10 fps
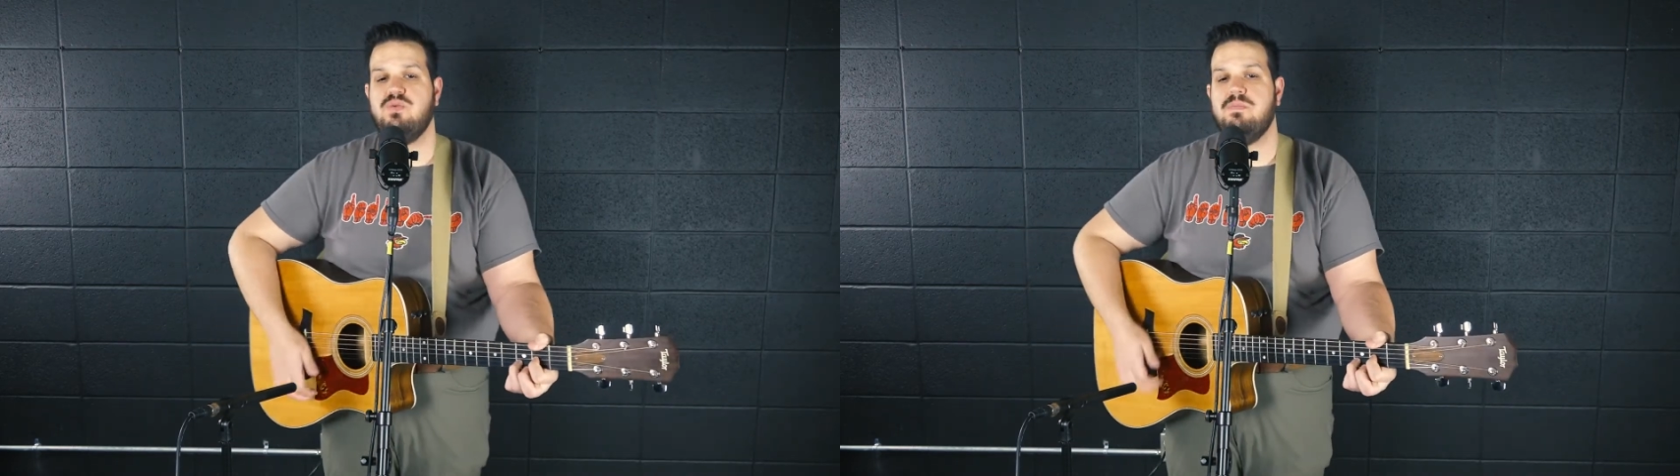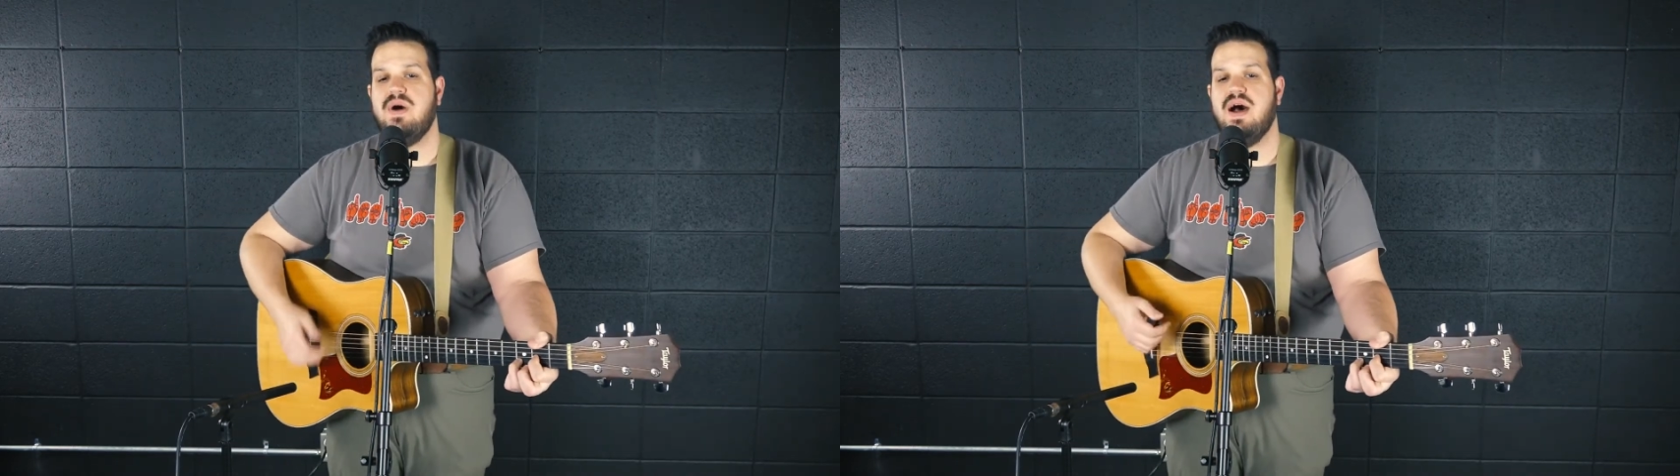
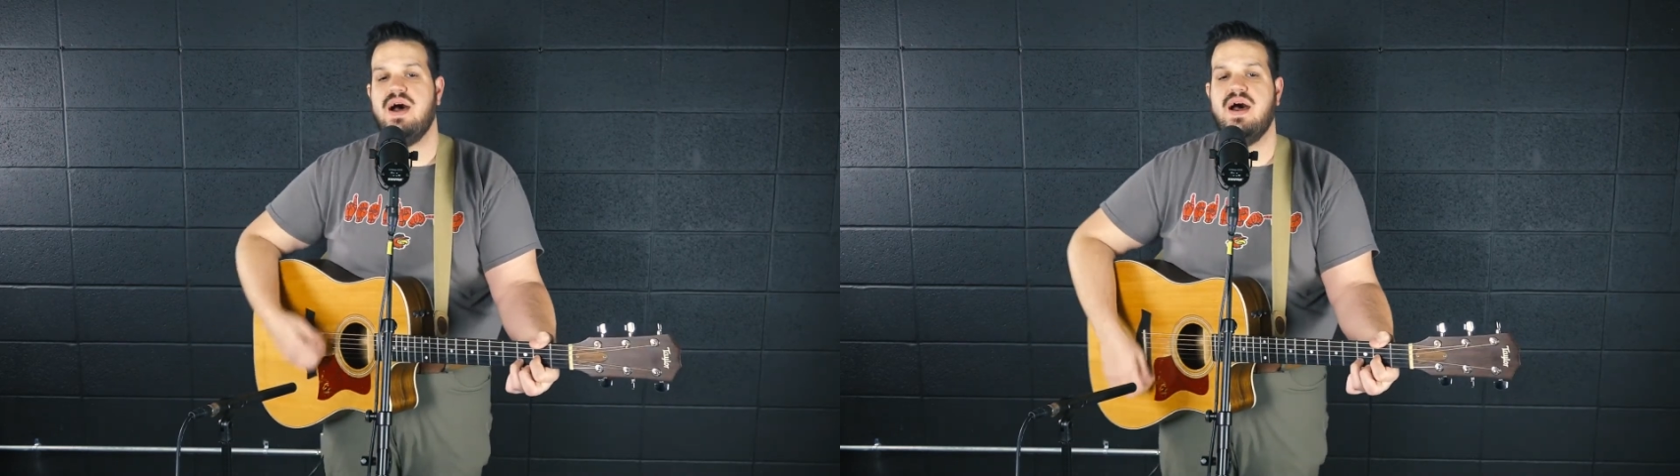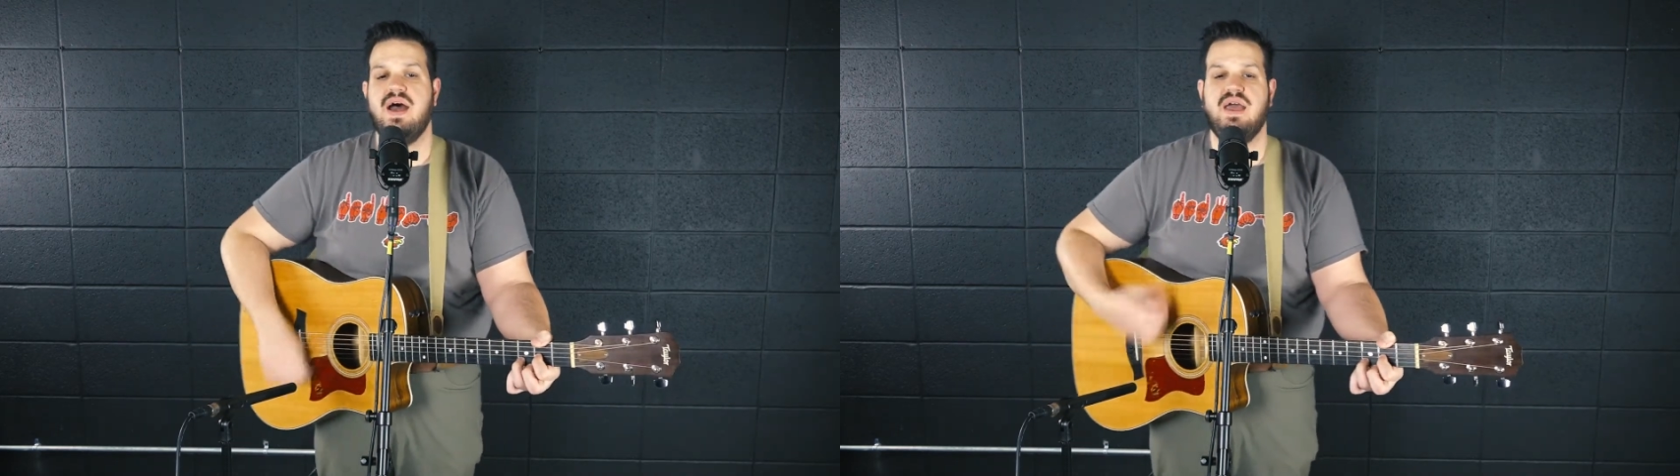
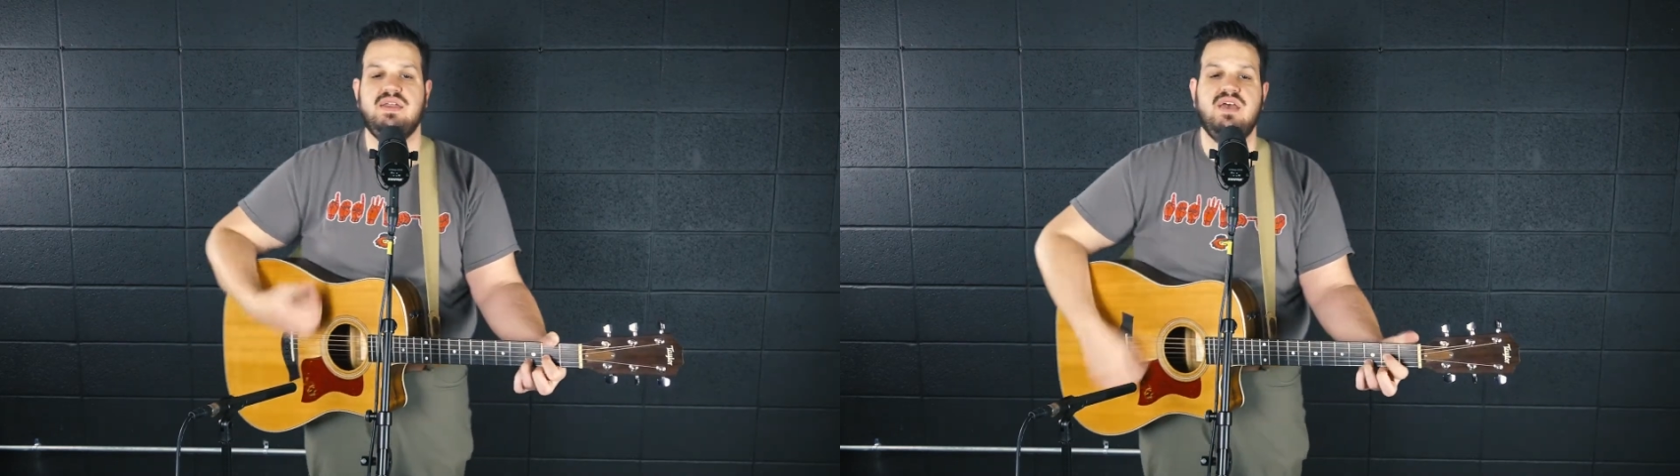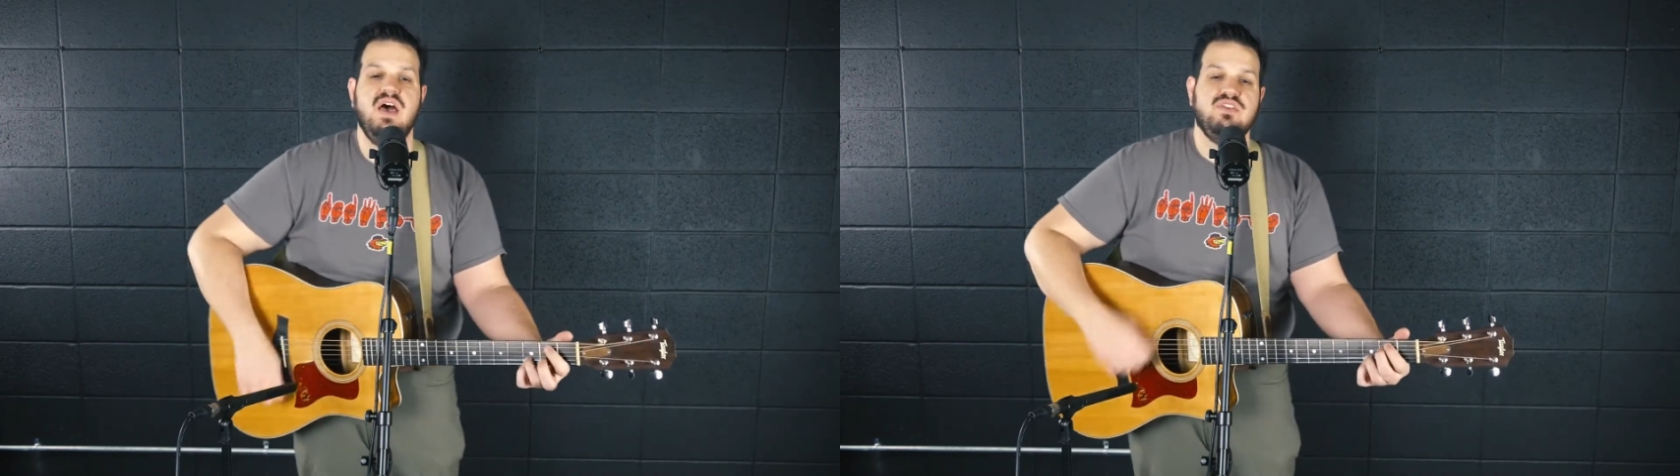
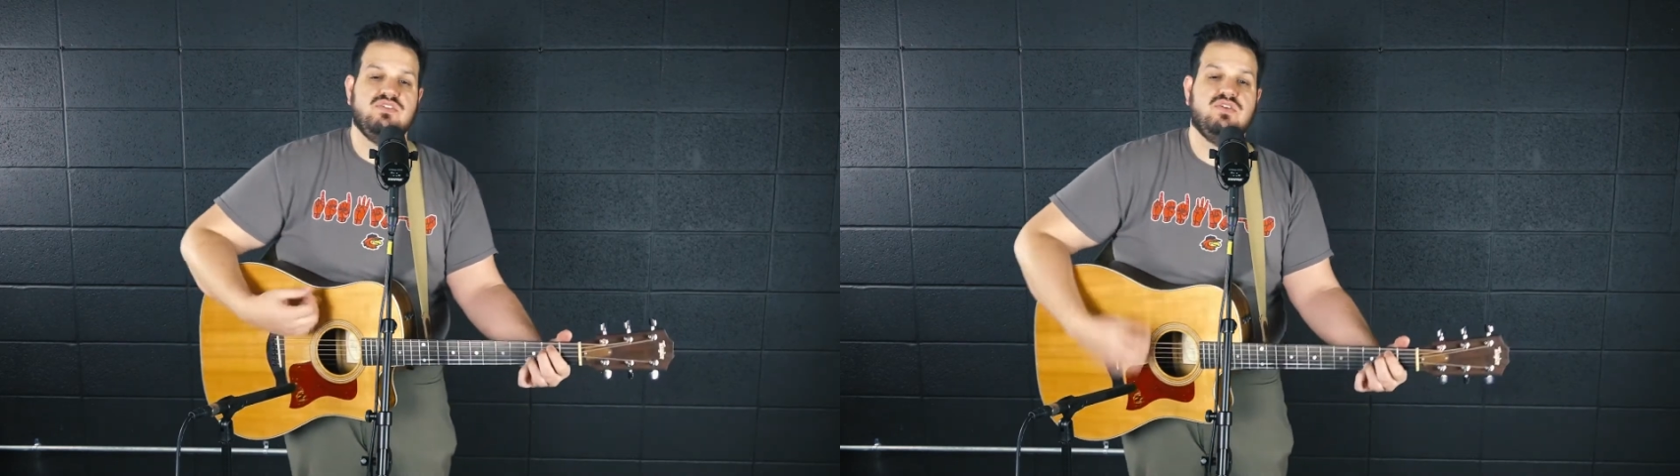mine the